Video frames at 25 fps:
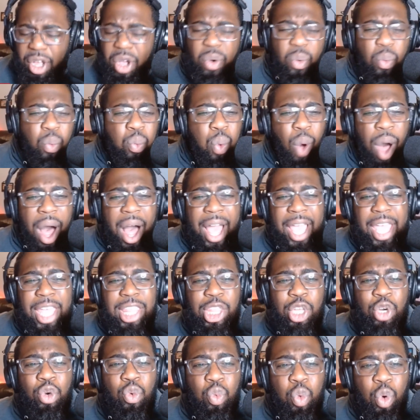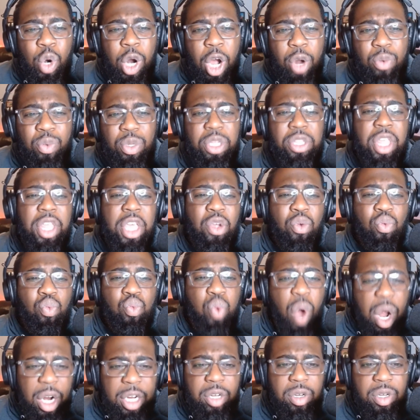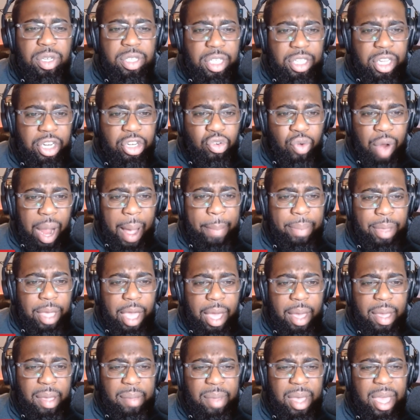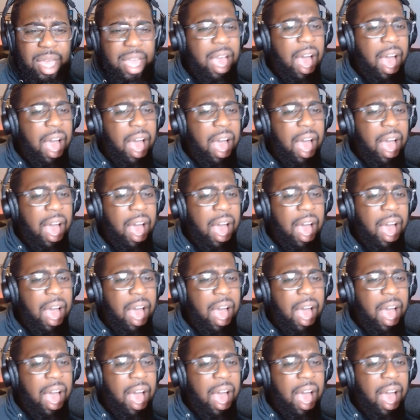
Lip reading: Why in the world would you think Rutgers is a trap game?